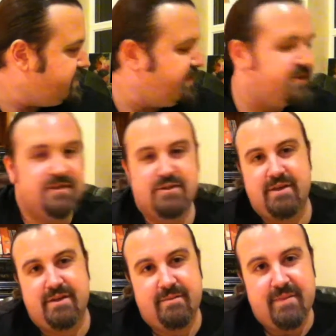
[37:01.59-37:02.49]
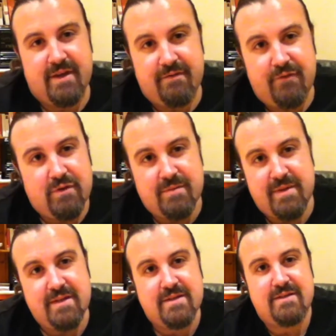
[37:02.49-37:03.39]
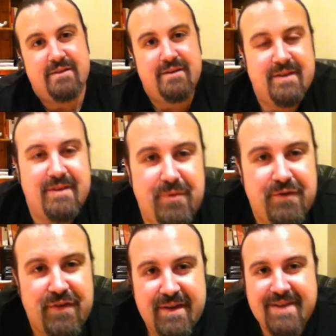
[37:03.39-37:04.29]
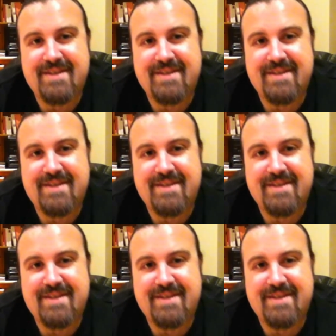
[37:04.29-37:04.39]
especially as you can make him fall to bits like in the movie.